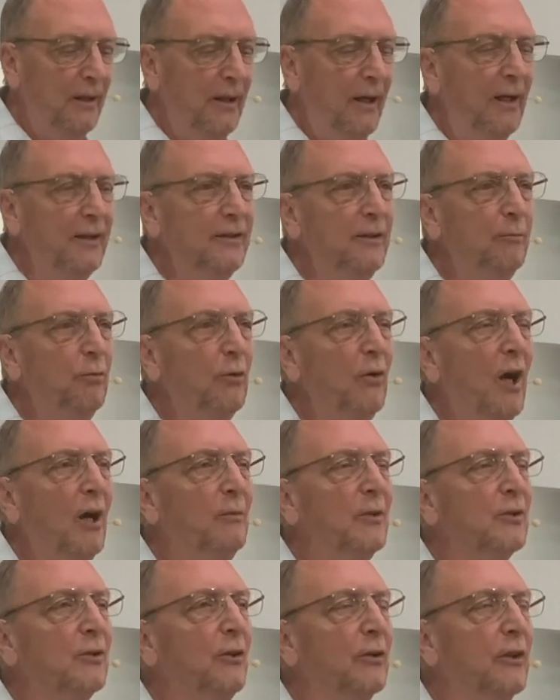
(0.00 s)
I see
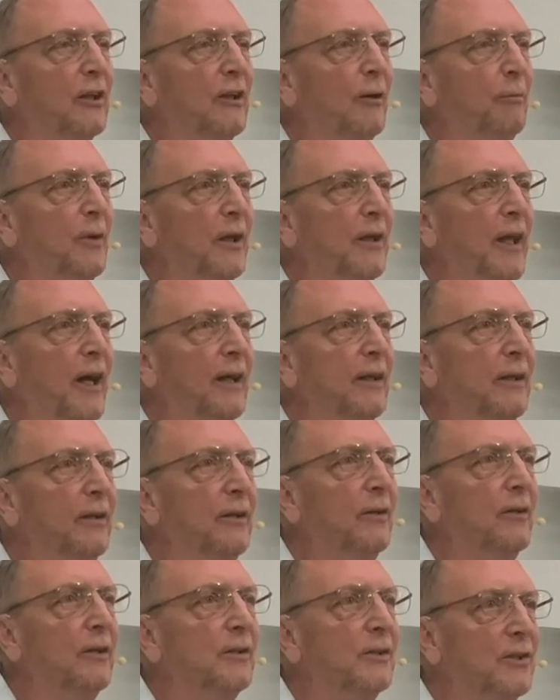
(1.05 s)
Barabbas looking up on that
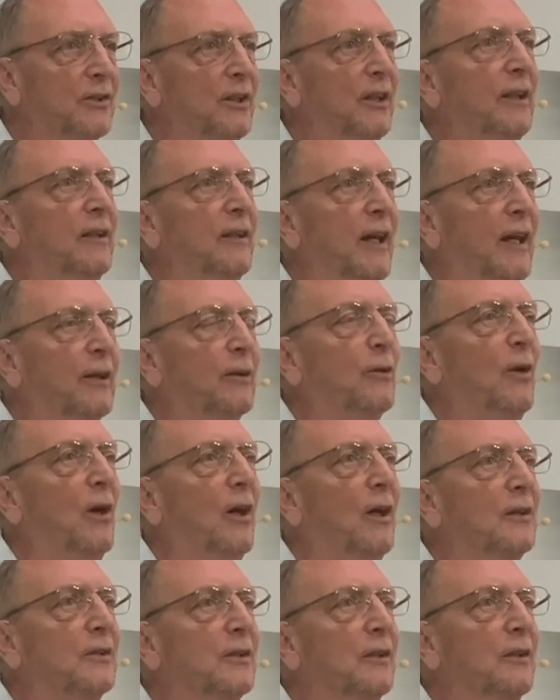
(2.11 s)
hill and seeing that
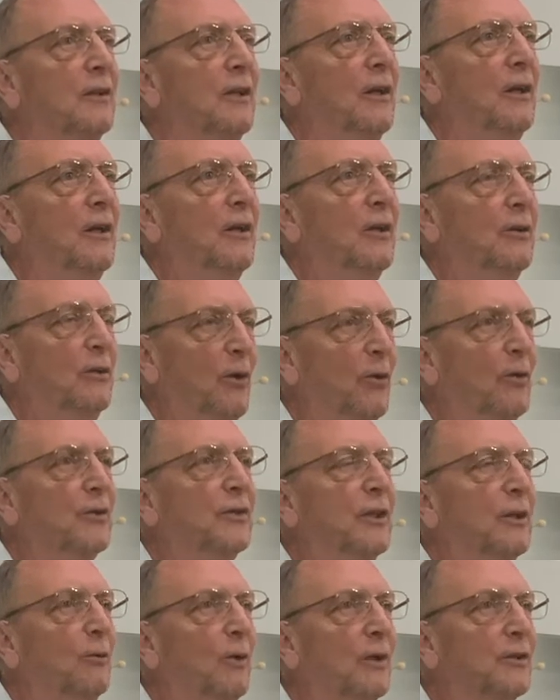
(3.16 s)
cross and
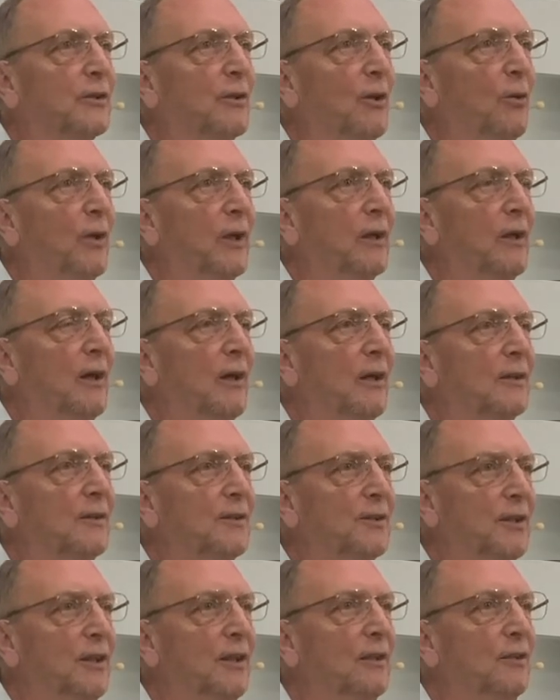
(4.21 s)
noticing what's going on,
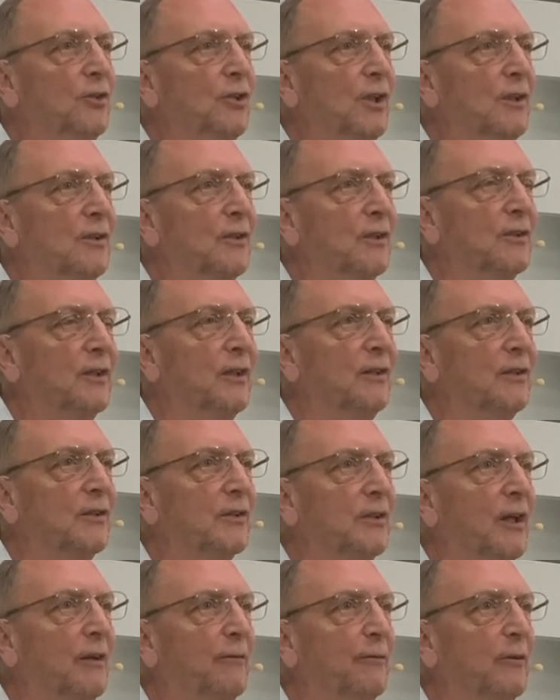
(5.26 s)
seeing Jesus and
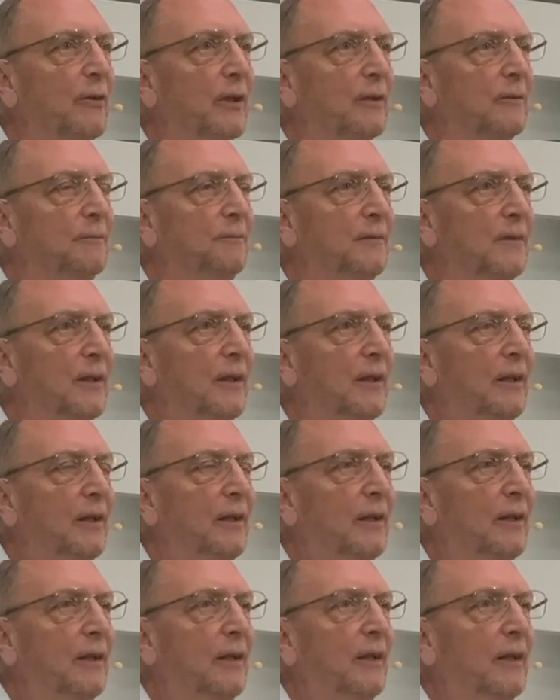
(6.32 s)
his suffering.
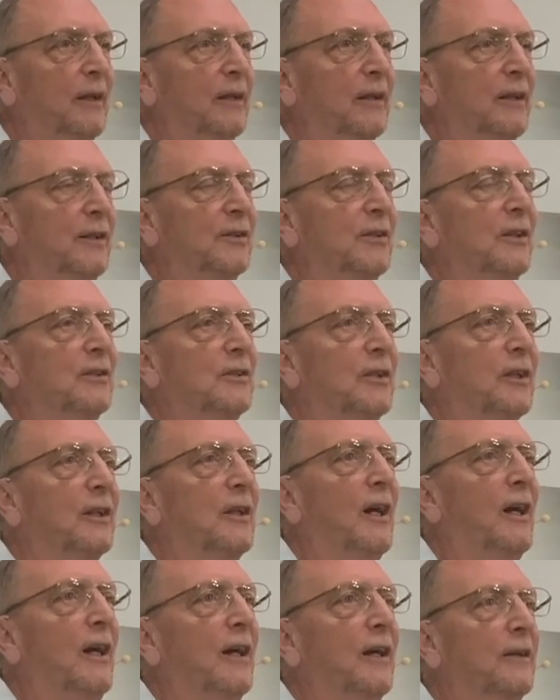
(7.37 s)
He sees the
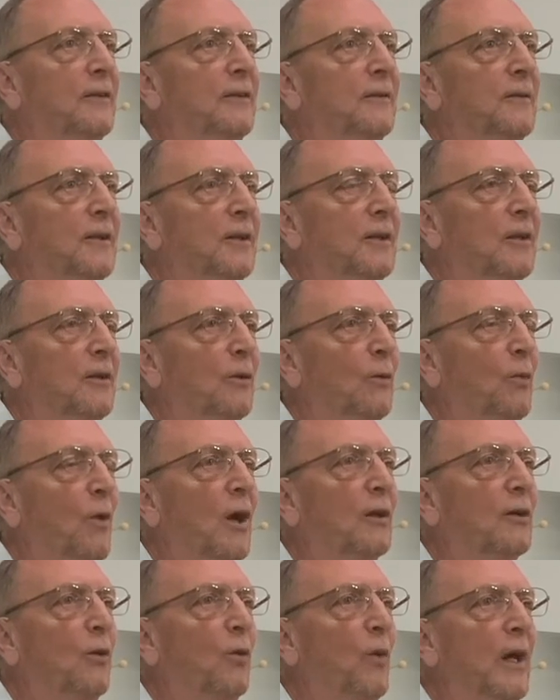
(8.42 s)
guard
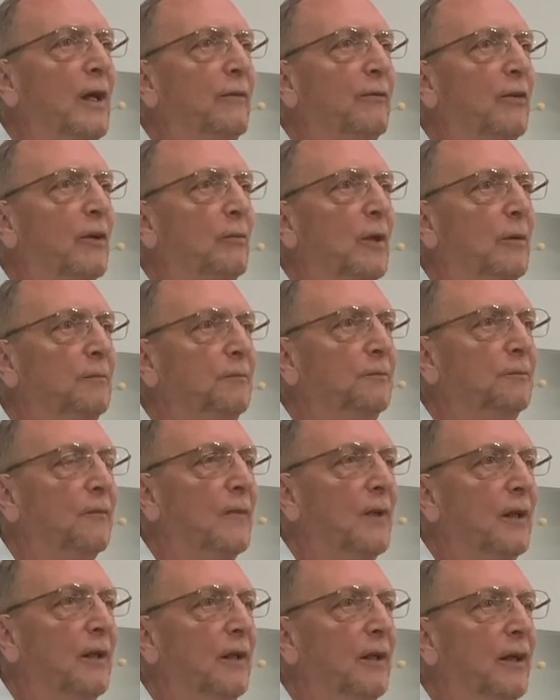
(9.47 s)
walk away from
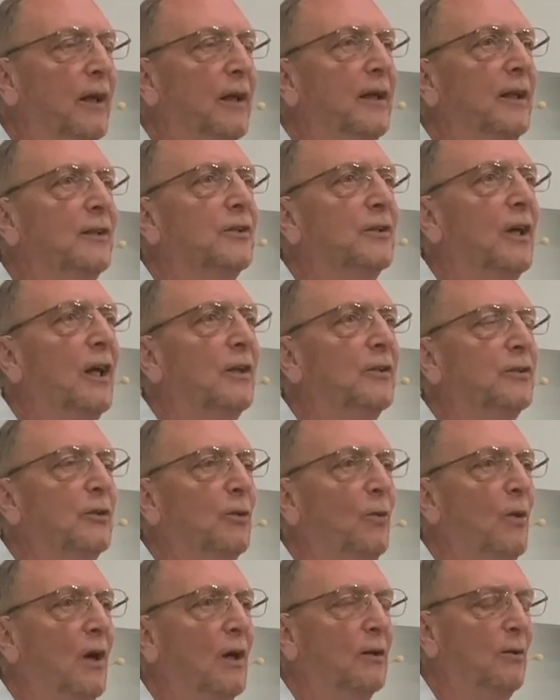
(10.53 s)
him, and he starts to
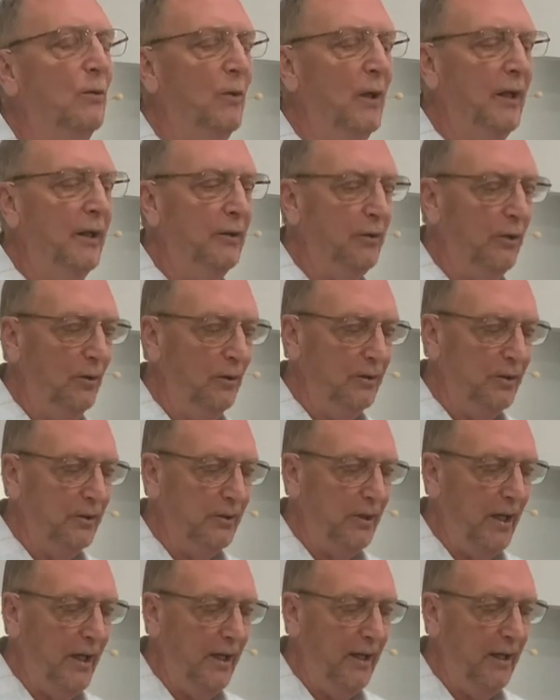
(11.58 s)
walk away, turns
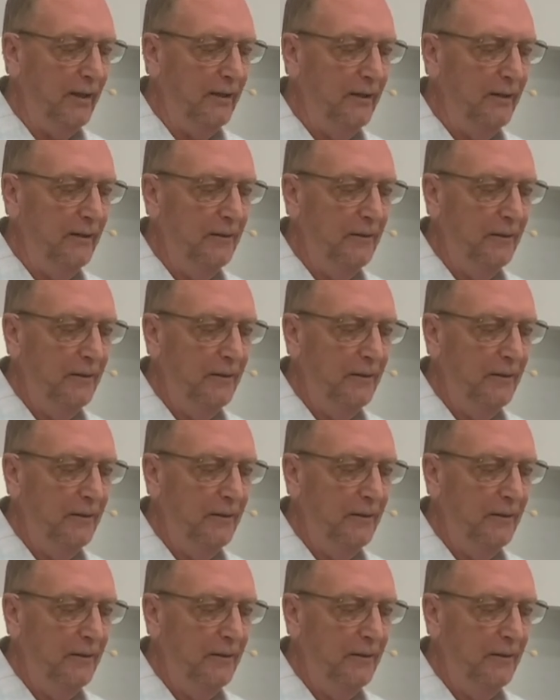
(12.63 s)
his head.